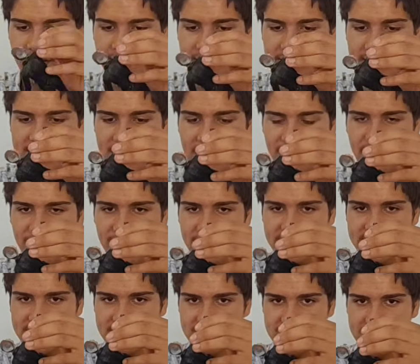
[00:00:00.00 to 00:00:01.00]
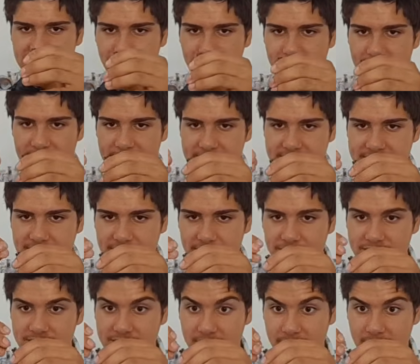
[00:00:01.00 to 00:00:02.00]
There definitely is a T1000 that
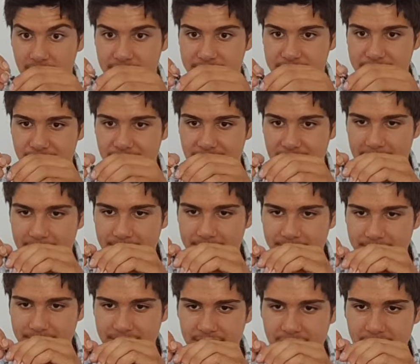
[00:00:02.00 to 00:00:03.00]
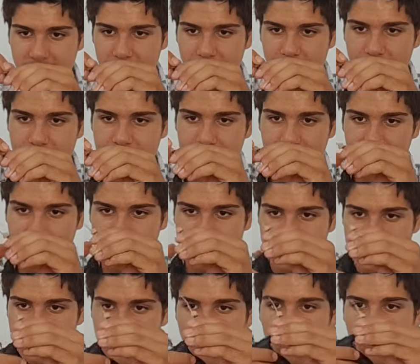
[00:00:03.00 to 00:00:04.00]
also comes with that big
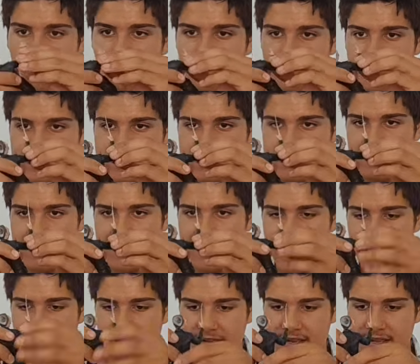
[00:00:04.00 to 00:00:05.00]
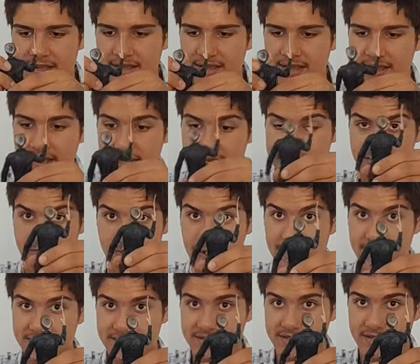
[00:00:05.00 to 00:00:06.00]
open split head as
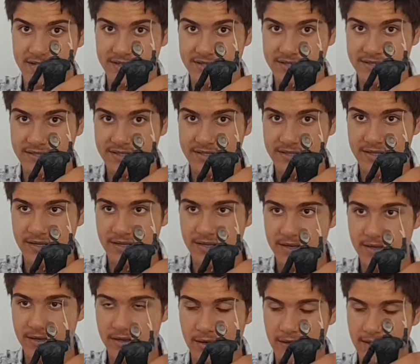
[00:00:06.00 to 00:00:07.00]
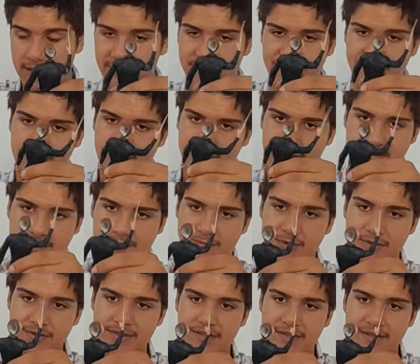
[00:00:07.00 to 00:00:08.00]
well as this. I'll have to
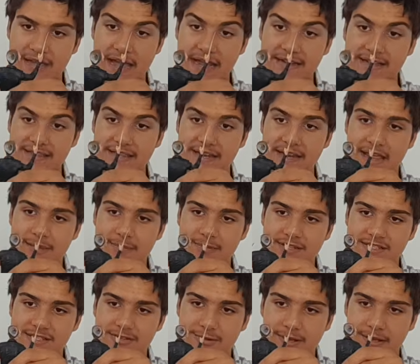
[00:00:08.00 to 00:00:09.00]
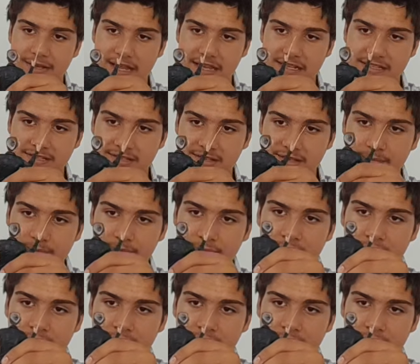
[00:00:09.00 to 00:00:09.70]
edit the name into it later.